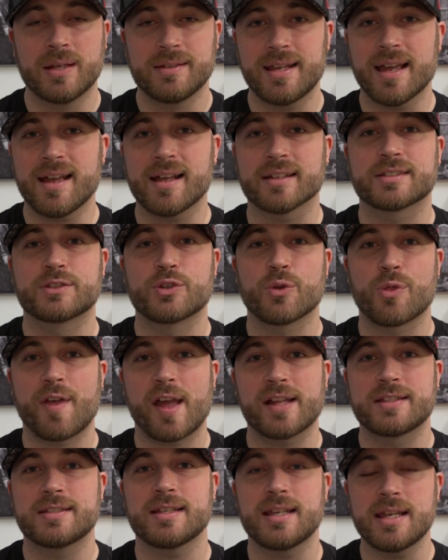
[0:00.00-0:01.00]
Yeah, so
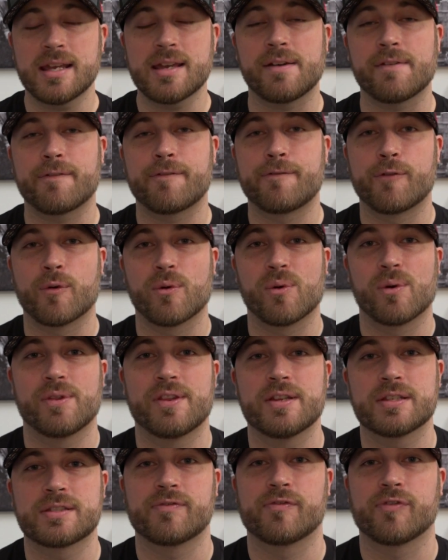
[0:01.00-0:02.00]
that's it for
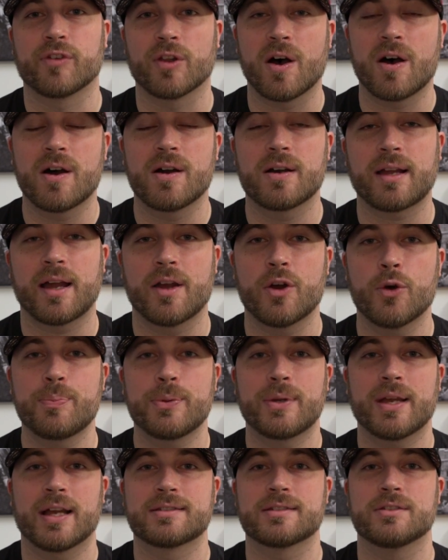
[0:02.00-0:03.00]
this vlog. I hope you
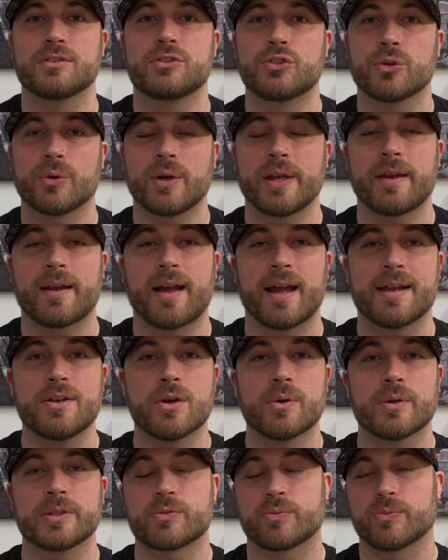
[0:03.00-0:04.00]
guys enjoyed it. I
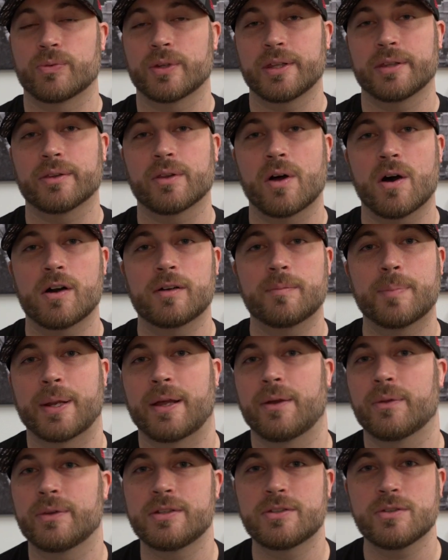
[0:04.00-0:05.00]
know it's really long, but I
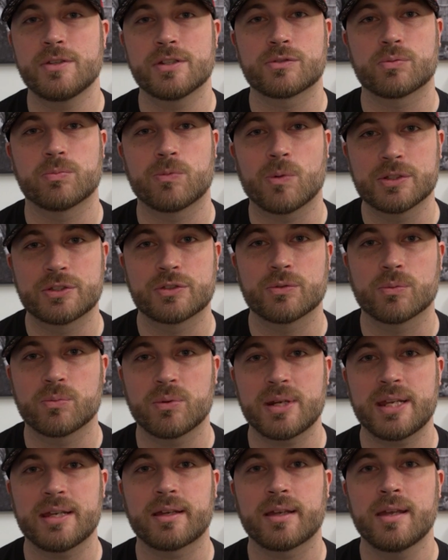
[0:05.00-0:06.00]
only do this once a
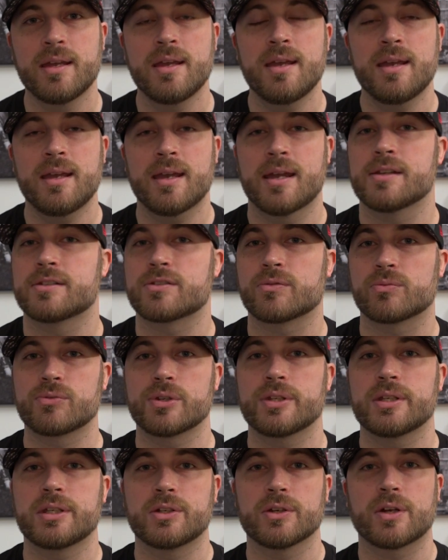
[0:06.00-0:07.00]
week, and it's a
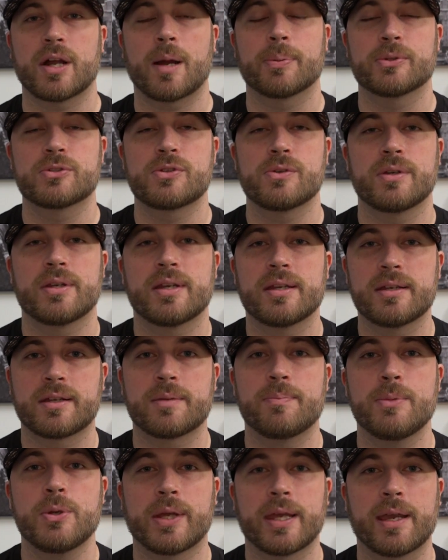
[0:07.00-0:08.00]
really good opportunity to
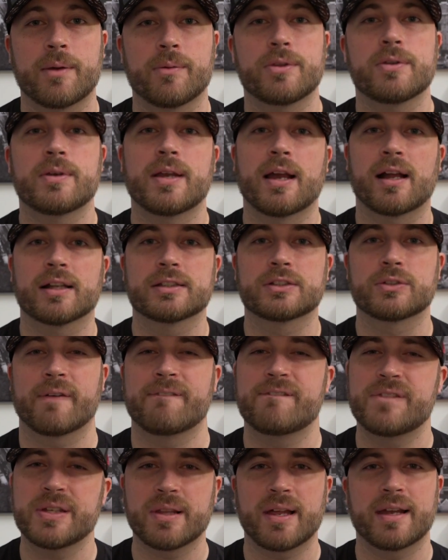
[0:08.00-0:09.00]
communicate with you guys. So I
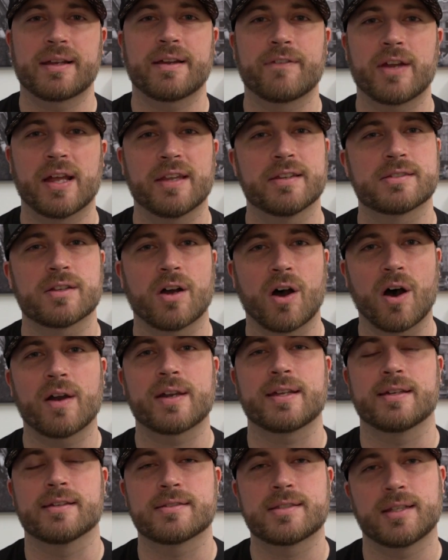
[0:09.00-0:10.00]
feel like I've got this
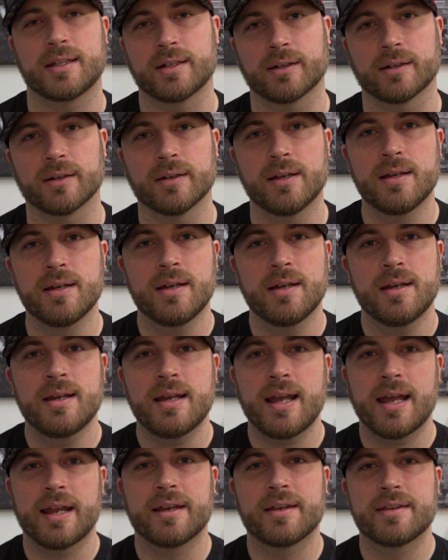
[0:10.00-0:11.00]
audience here.
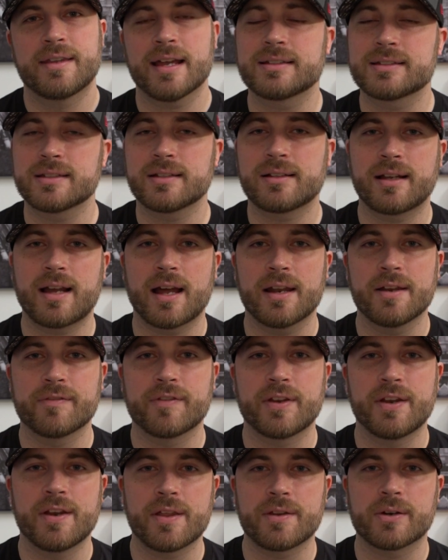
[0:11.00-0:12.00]
And that's kind of
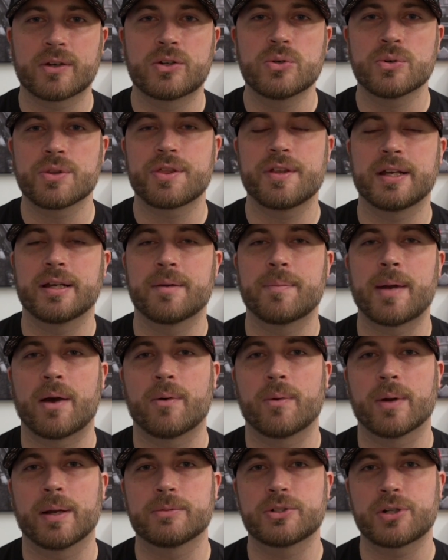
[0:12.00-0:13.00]
another cool thing about
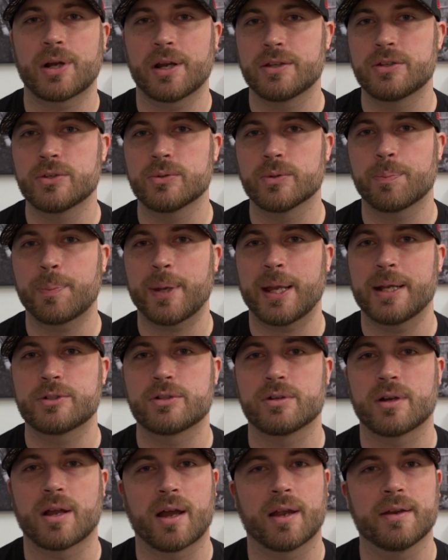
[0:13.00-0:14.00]
what I'm trying to do with
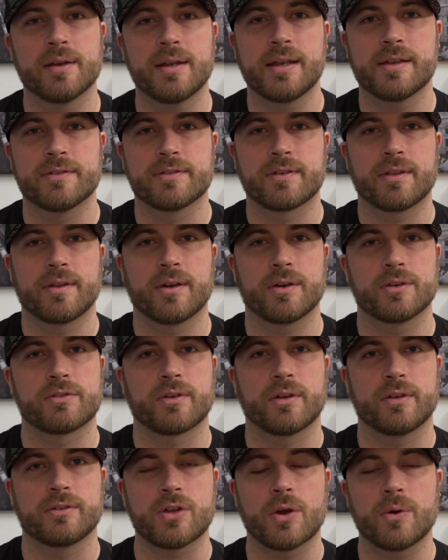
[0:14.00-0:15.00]
Patreon is there's
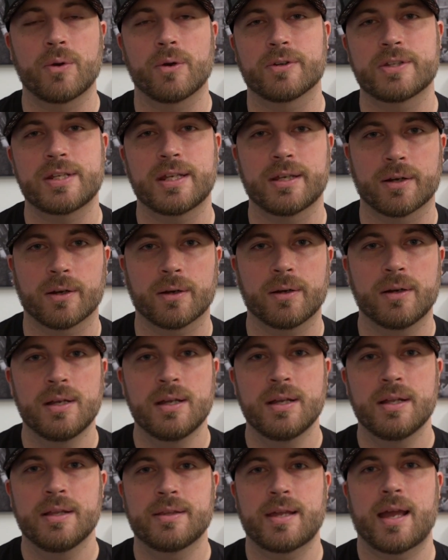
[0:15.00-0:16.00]
a donor tier
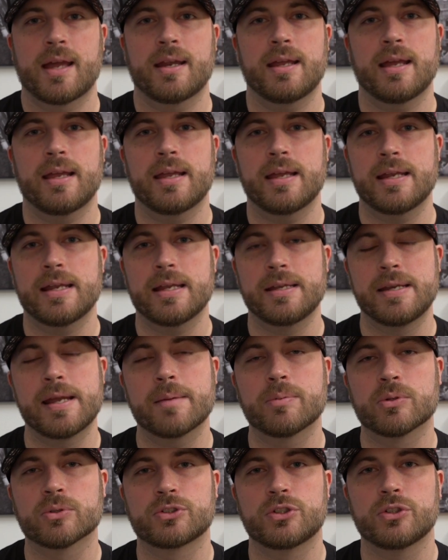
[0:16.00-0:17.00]
that
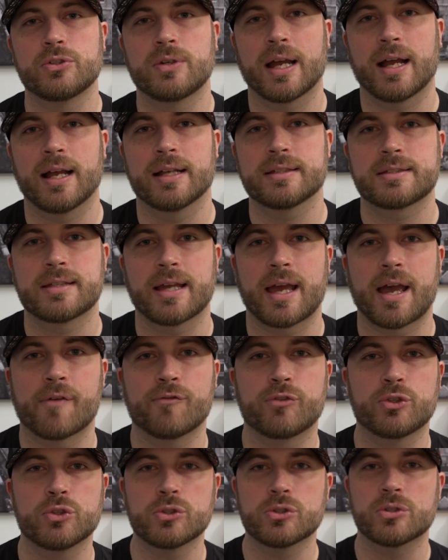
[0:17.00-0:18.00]
enables you guys to
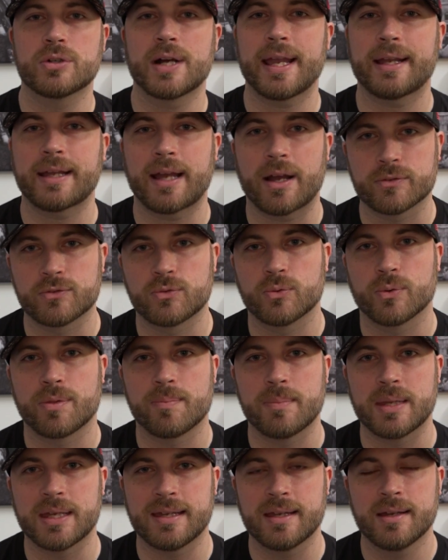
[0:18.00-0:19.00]
have Google Hangouts with
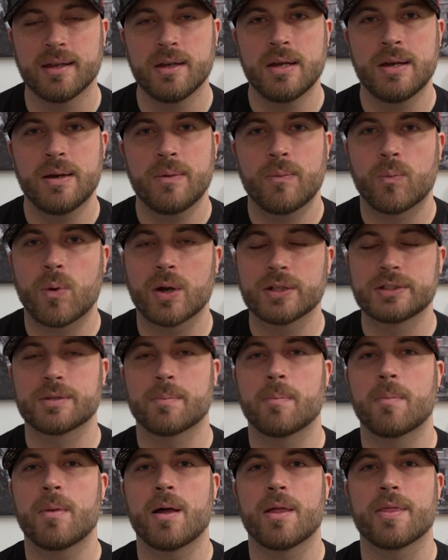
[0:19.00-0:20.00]
me once a
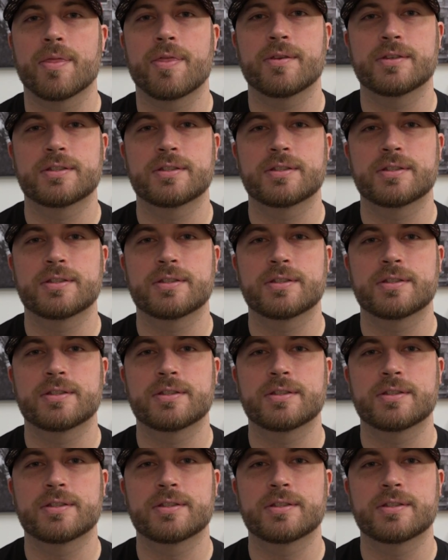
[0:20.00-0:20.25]
month.